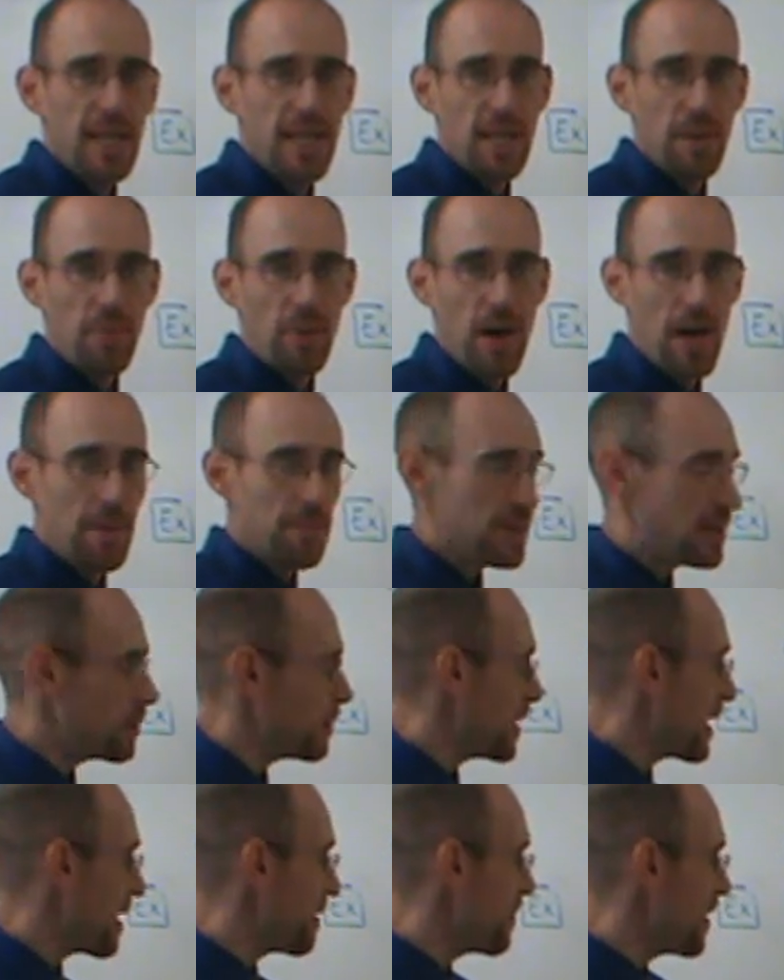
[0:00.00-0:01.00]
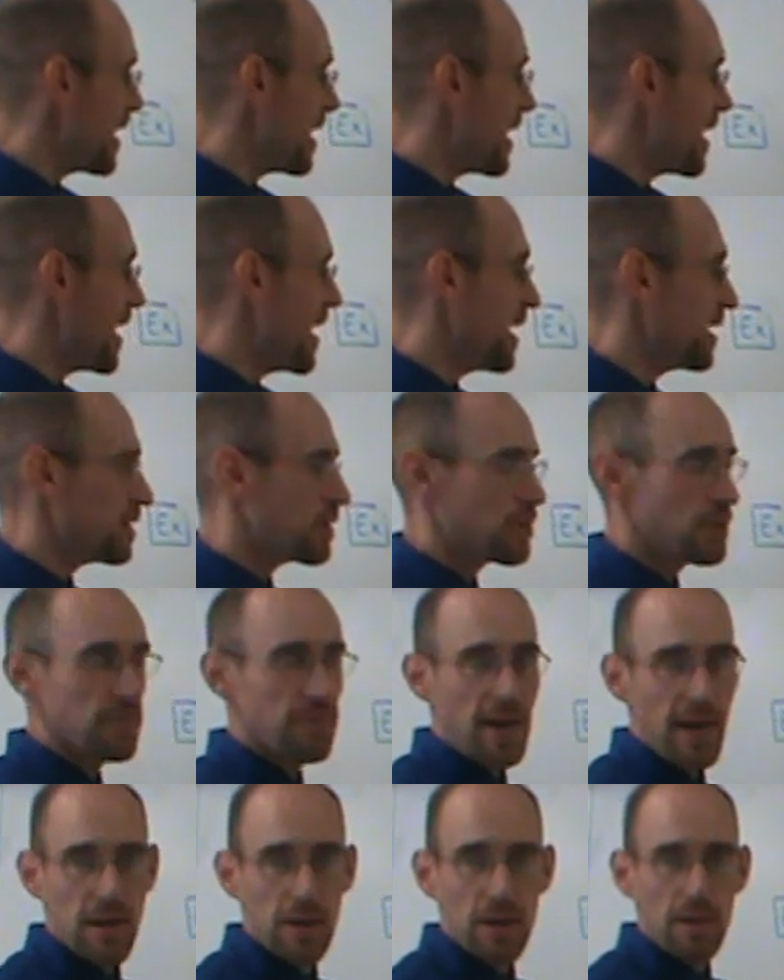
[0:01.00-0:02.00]
The problem is we have that extra
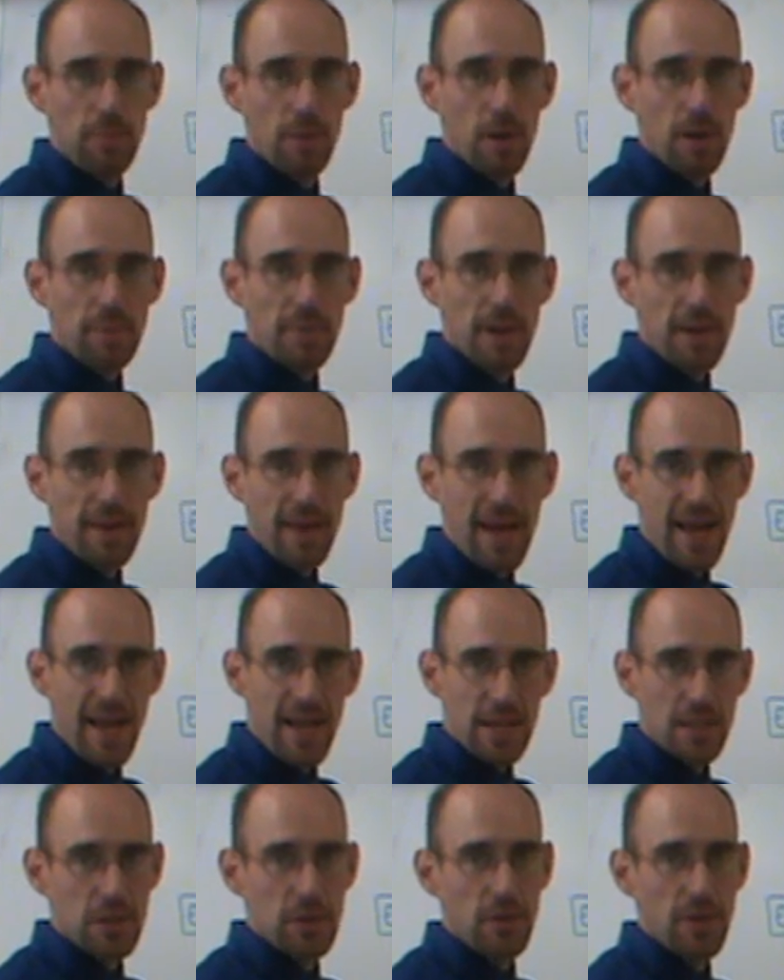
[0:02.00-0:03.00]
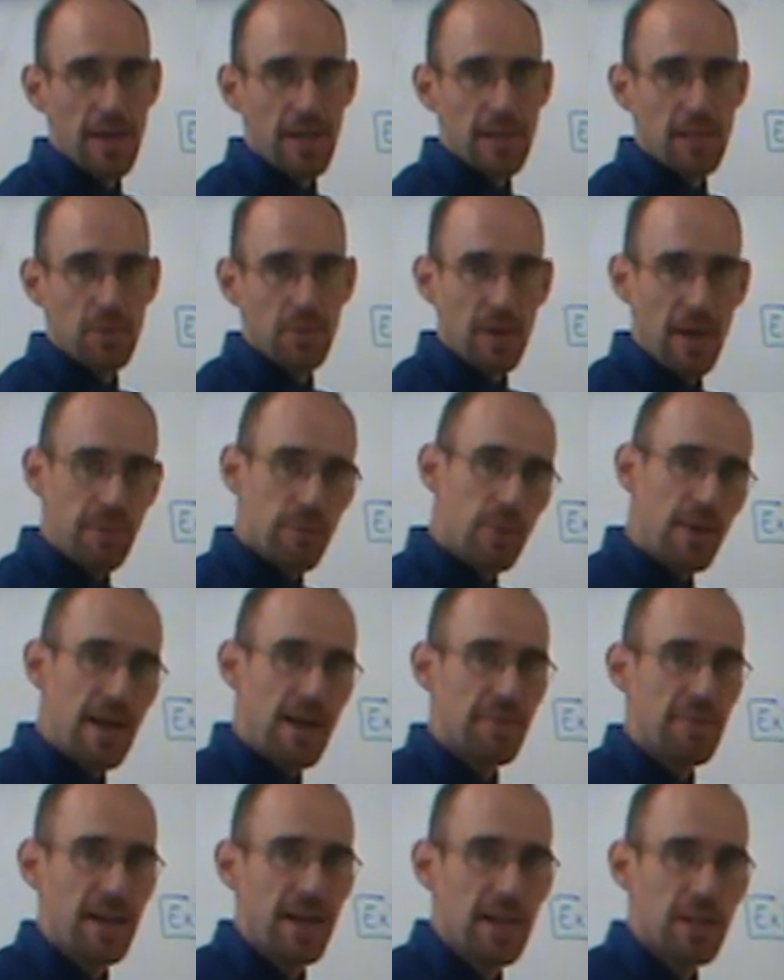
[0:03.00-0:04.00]
variable up there, that extra x. And whenever we
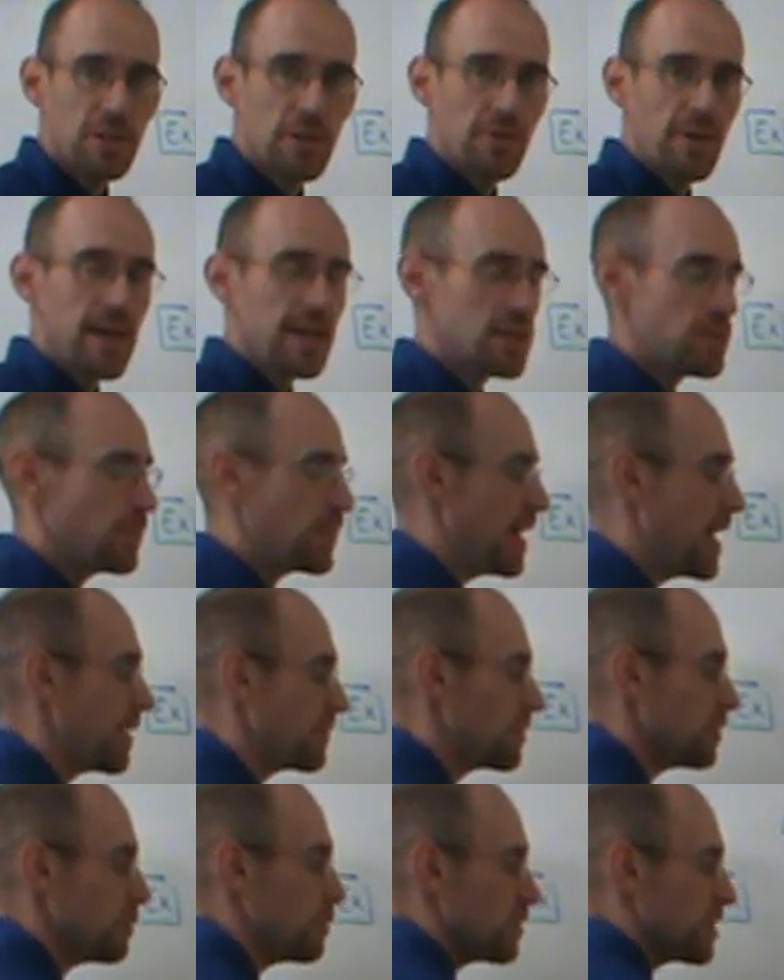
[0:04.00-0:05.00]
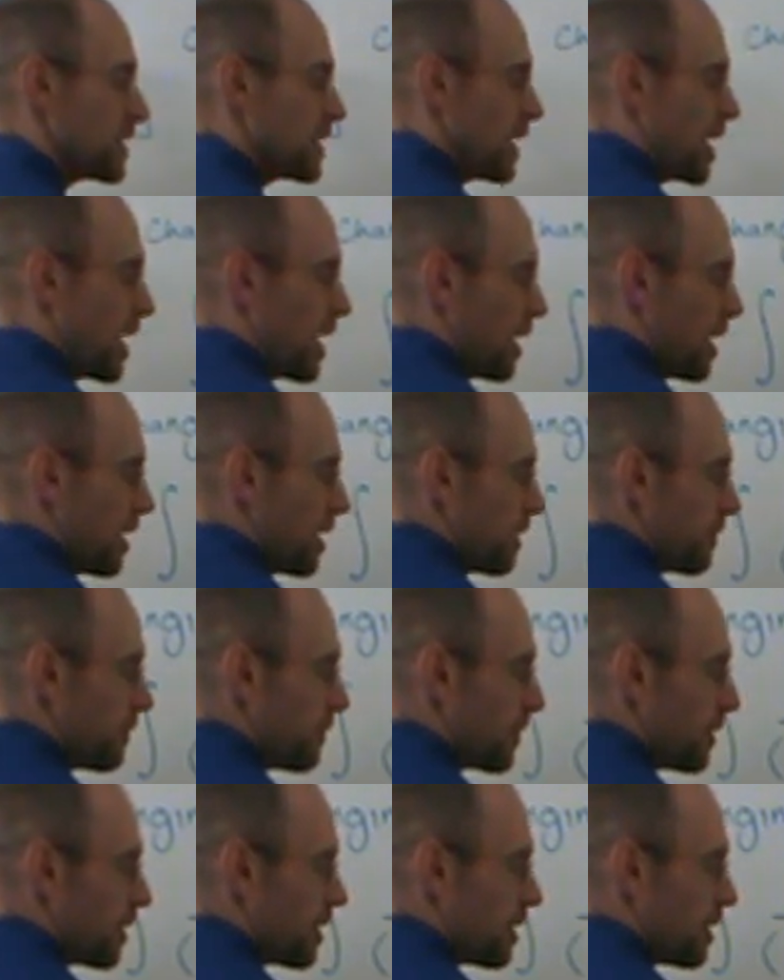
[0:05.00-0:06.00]
have that extra x, we have to
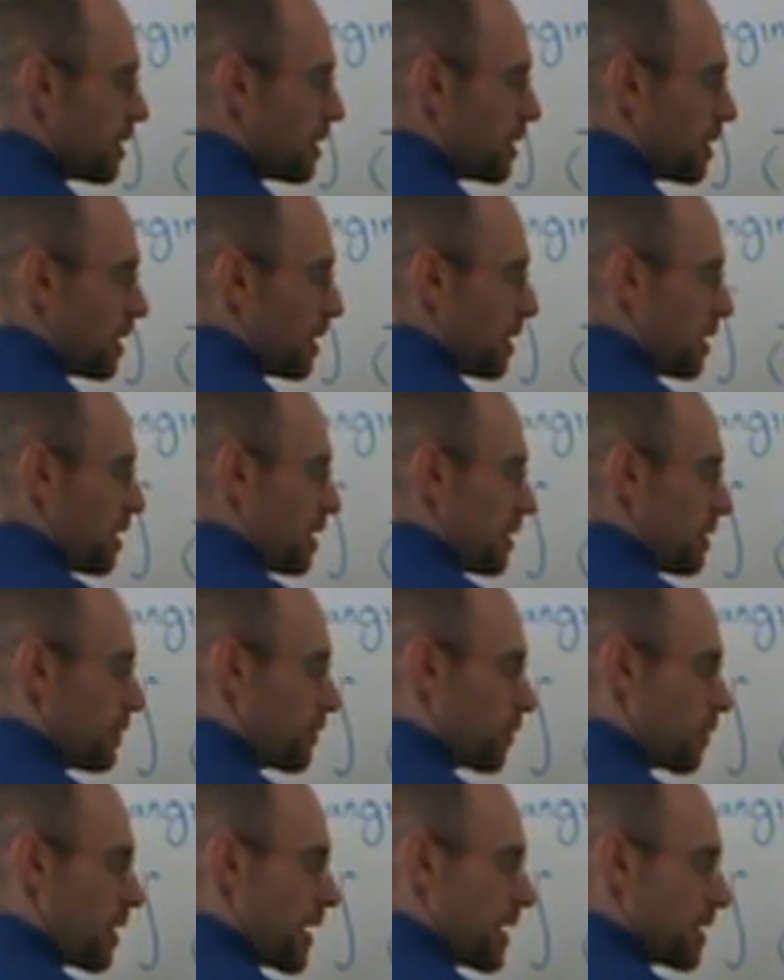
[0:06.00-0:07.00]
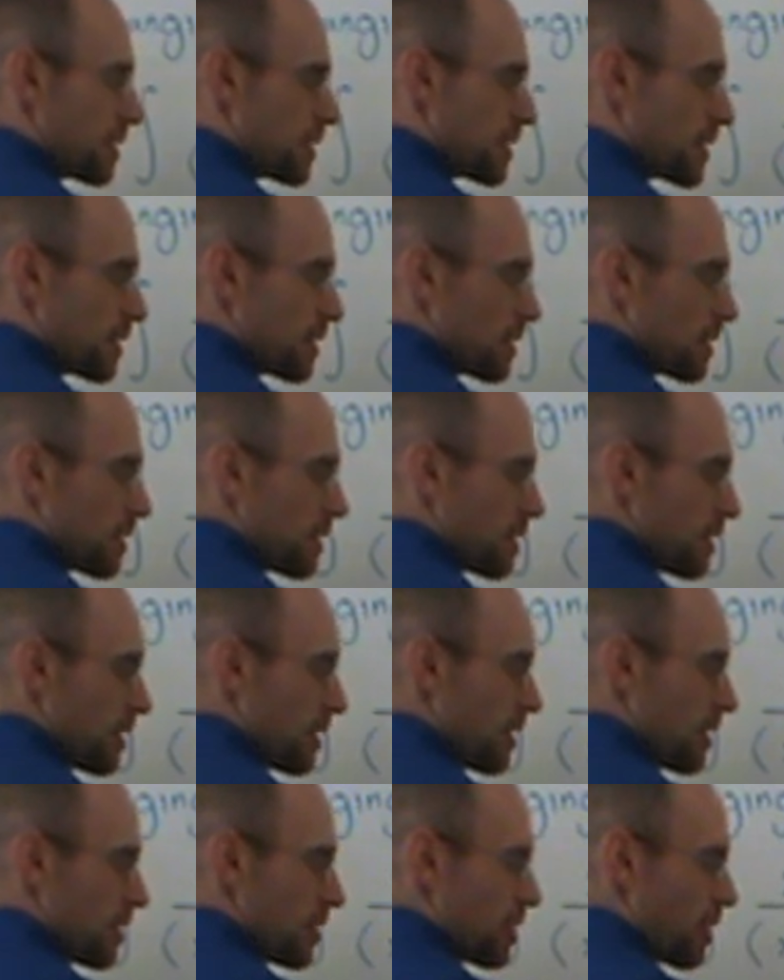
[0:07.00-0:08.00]
solve for x.
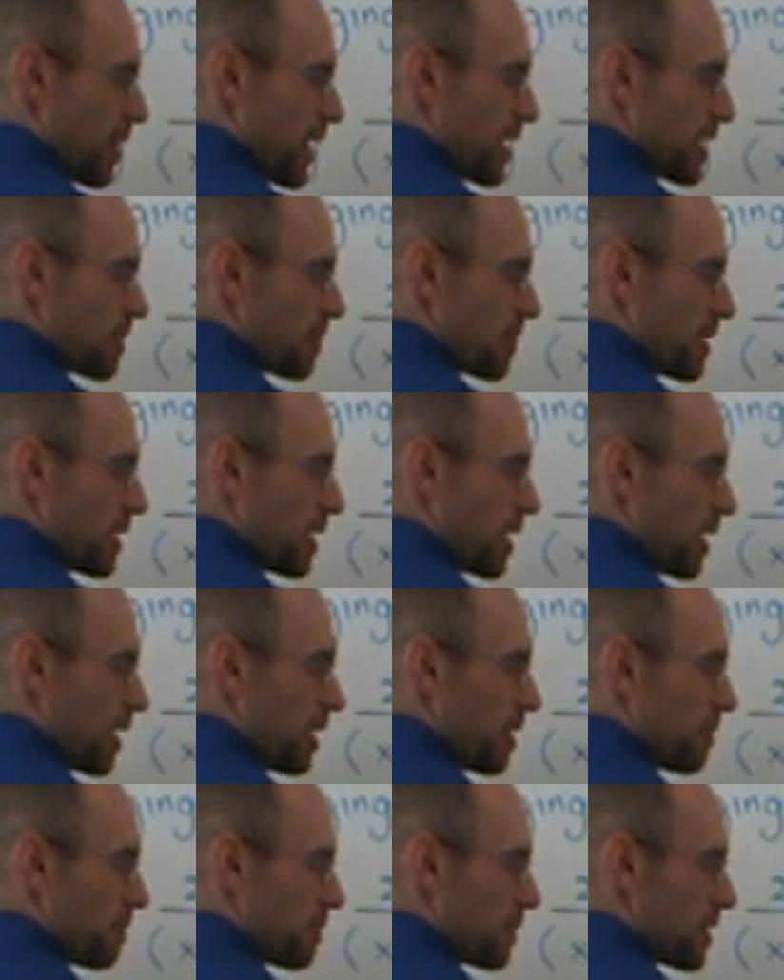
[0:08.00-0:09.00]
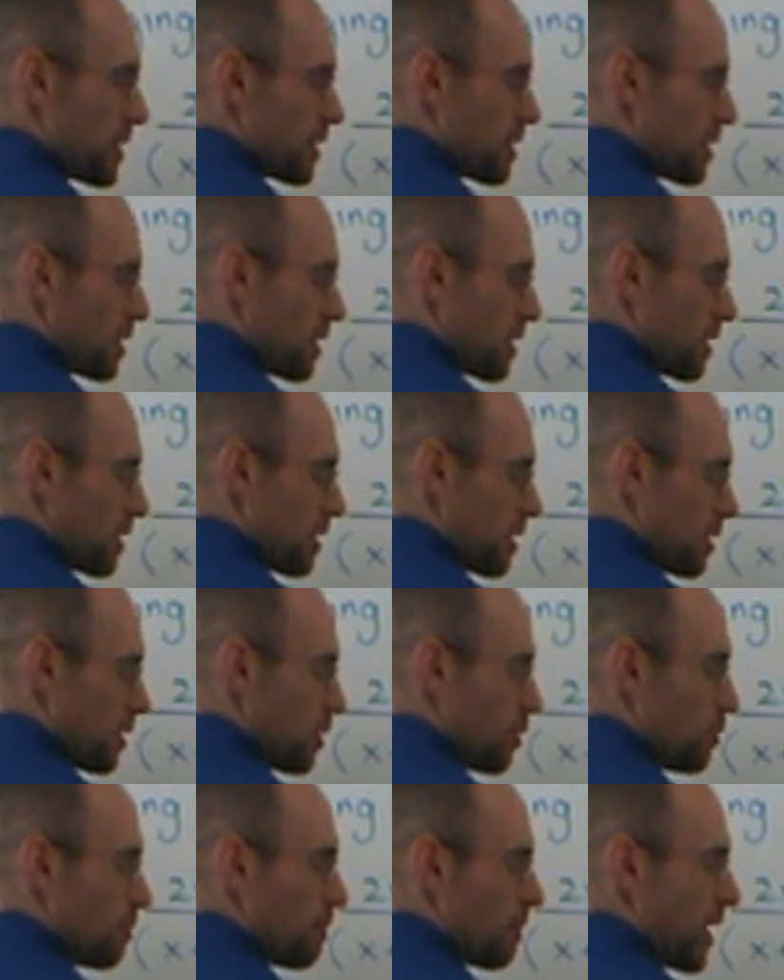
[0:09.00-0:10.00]
So x becomes
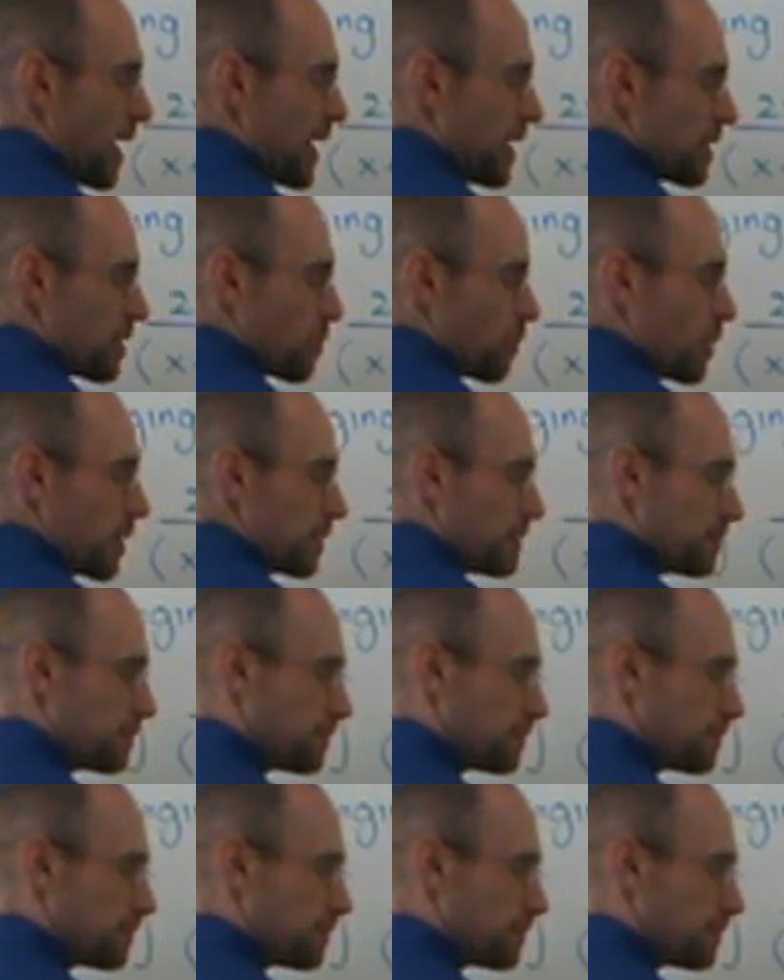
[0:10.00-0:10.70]
u minus 1.